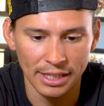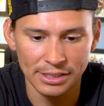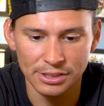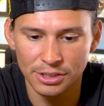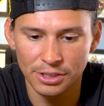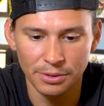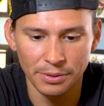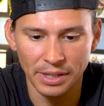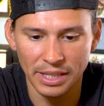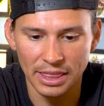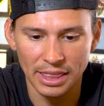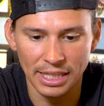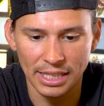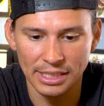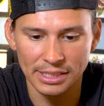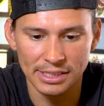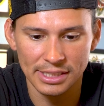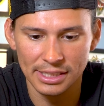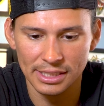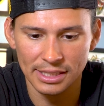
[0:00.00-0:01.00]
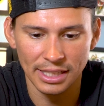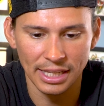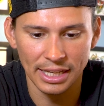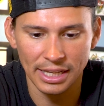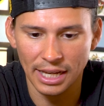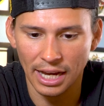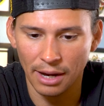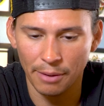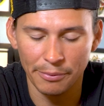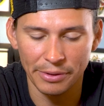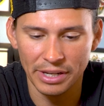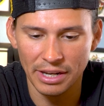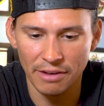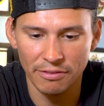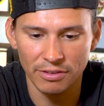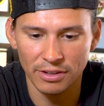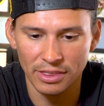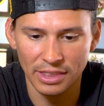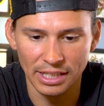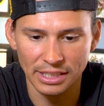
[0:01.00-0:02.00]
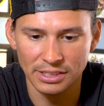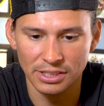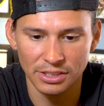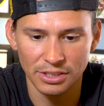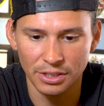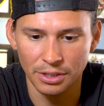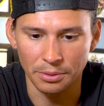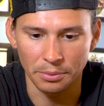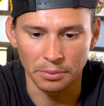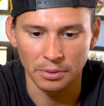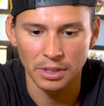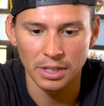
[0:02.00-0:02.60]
He's doing things that like I would never think to do